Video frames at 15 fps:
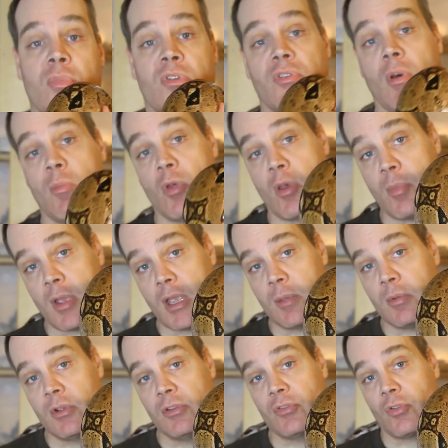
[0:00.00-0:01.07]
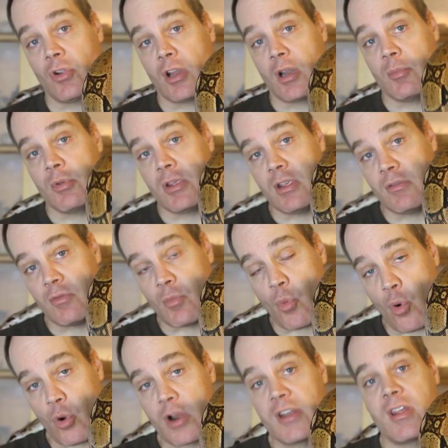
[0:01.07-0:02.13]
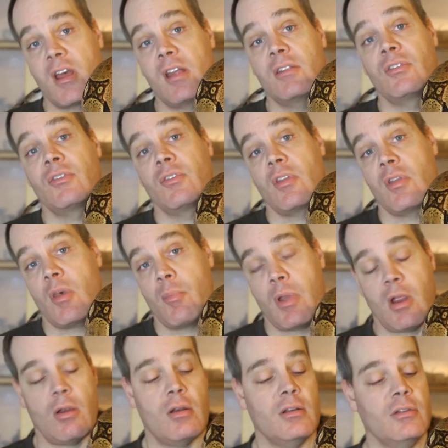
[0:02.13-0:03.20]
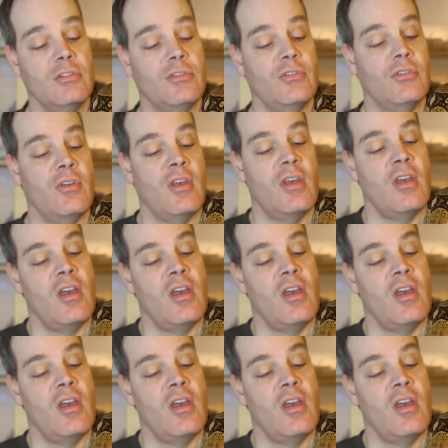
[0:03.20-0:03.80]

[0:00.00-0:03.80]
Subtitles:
some of the babies are going to be even more intense than the parents.